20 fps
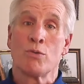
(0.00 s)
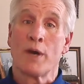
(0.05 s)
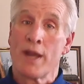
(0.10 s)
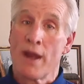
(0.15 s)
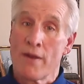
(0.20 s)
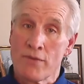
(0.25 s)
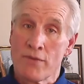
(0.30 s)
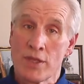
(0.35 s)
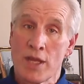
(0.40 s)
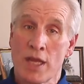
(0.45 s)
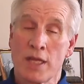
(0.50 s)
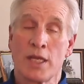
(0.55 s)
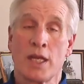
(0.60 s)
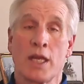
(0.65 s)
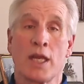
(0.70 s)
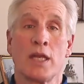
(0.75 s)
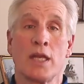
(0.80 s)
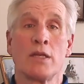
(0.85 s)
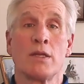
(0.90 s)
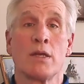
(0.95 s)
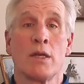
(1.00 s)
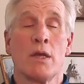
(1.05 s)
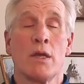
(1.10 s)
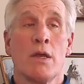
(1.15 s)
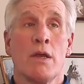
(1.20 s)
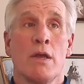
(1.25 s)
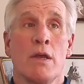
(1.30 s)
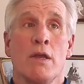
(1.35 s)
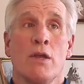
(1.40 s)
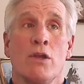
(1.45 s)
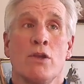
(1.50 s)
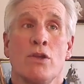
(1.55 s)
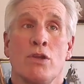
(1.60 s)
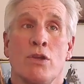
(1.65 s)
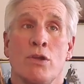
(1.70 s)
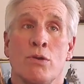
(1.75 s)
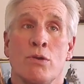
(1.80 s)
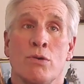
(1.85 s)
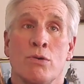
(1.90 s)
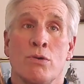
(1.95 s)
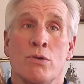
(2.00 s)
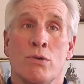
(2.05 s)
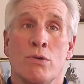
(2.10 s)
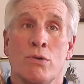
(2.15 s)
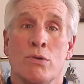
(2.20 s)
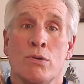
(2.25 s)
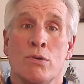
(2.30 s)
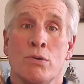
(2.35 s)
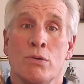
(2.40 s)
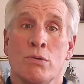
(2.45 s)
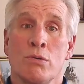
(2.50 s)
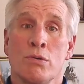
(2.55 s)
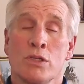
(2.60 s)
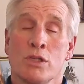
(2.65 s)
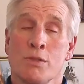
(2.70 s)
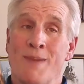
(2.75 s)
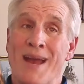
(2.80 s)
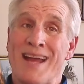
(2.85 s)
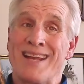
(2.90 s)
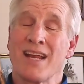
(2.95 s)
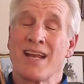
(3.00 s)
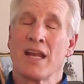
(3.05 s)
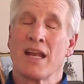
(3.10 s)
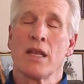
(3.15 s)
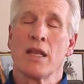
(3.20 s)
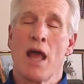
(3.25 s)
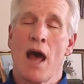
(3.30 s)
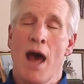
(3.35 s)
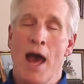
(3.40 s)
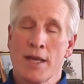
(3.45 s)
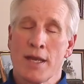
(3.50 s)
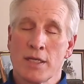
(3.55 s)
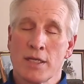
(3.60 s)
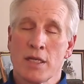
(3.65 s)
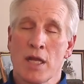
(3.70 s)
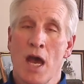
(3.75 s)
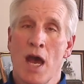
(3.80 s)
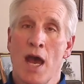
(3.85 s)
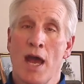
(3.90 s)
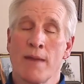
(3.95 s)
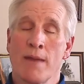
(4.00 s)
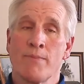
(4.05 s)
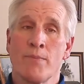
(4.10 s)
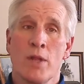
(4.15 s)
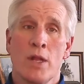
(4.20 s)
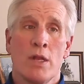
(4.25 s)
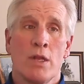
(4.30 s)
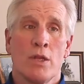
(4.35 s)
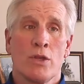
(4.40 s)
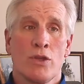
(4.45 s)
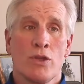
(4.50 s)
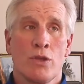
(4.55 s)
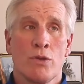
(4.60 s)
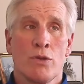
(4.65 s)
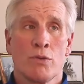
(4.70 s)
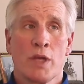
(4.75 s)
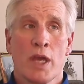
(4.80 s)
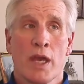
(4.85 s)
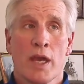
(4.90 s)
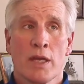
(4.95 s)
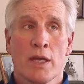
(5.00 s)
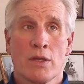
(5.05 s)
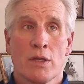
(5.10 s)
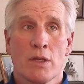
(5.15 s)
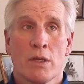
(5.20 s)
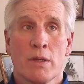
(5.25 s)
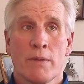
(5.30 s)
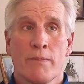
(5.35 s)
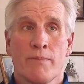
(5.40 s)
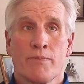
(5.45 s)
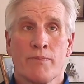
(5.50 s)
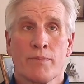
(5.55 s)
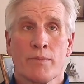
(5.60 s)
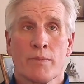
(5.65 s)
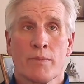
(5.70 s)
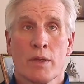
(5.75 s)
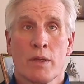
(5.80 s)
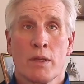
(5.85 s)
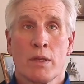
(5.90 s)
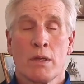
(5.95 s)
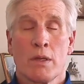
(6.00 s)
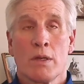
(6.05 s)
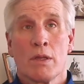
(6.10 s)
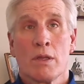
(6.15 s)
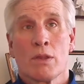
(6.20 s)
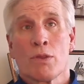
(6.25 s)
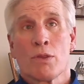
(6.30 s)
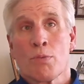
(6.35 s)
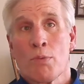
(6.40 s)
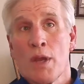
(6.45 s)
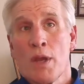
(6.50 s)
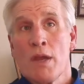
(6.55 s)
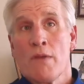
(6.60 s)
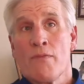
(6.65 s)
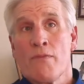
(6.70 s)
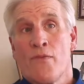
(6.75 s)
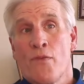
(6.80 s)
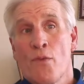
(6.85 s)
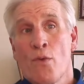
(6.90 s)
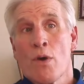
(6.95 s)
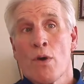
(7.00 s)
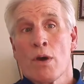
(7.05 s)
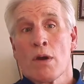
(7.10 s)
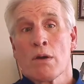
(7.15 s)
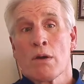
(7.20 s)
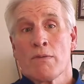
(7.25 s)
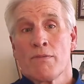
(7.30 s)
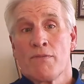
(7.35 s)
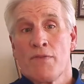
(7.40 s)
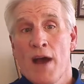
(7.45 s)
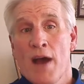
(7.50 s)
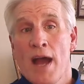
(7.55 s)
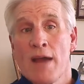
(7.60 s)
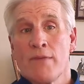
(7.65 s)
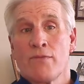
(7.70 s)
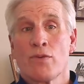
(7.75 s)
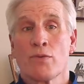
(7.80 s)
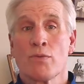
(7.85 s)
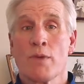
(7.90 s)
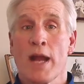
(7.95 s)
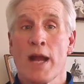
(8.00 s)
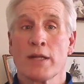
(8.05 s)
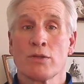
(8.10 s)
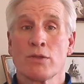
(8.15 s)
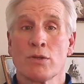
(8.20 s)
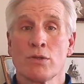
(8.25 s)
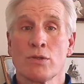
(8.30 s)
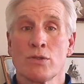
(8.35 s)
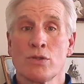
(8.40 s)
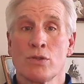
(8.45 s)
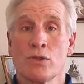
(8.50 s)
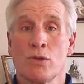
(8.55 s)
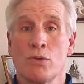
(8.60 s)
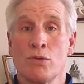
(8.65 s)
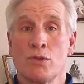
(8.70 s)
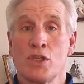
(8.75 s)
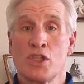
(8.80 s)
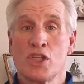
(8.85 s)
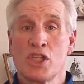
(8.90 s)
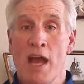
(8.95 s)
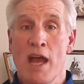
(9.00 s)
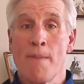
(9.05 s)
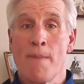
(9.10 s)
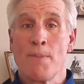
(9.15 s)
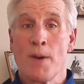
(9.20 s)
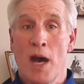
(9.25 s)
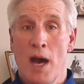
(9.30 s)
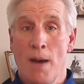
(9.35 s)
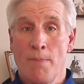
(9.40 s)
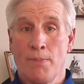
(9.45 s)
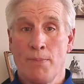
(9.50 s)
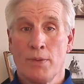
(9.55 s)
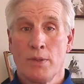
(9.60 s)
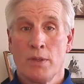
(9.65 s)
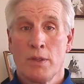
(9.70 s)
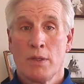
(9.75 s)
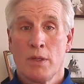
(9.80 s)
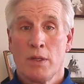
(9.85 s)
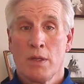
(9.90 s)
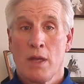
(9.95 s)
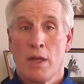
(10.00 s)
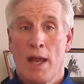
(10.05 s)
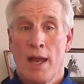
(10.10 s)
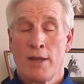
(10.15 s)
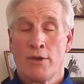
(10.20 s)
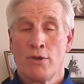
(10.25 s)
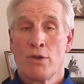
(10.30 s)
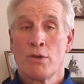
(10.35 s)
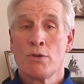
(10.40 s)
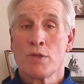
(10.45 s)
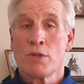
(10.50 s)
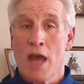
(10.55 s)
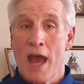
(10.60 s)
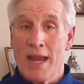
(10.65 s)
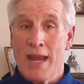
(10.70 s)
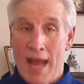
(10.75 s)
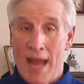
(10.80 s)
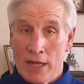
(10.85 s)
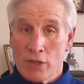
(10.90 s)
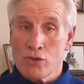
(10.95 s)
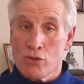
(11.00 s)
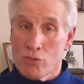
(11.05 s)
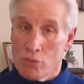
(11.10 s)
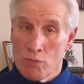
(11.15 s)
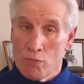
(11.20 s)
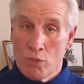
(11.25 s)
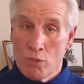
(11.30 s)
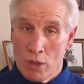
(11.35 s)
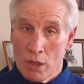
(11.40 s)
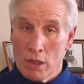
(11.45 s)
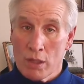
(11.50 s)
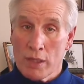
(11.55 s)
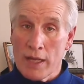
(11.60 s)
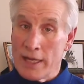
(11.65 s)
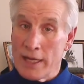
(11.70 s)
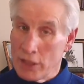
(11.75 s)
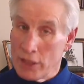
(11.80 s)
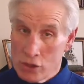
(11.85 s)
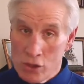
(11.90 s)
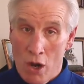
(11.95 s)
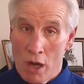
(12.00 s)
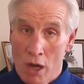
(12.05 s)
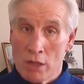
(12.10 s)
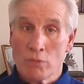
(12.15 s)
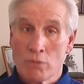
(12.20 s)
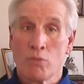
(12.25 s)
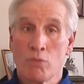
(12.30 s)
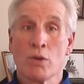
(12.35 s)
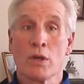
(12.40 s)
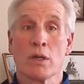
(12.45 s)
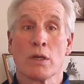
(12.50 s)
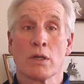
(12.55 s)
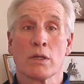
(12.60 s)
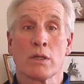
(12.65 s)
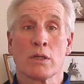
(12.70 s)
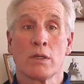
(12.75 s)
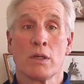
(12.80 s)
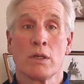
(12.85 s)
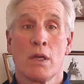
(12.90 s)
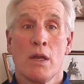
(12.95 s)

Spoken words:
whatever they need. You spend a lot of time. You get 3, 4, 5 directors who step up and do that extra work, and it's hard work.